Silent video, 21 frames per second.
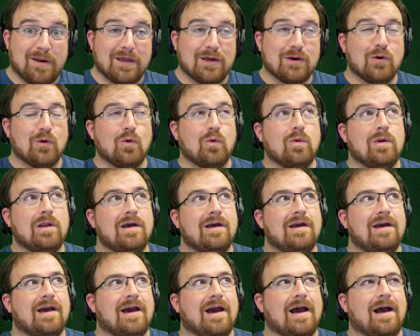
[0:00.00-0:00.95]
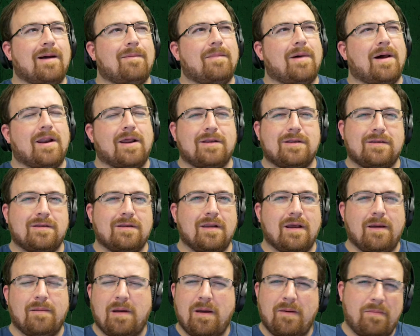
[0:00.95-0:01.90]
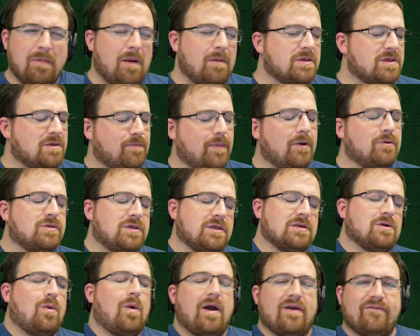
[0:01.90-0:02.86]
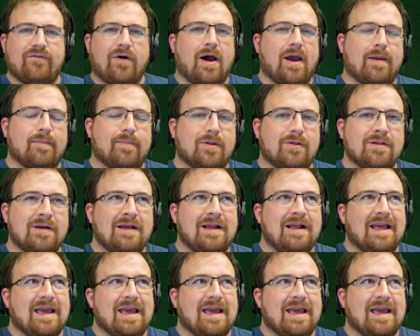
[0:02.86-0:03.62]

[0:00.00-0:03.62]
cool, and I suppose it's quite viable,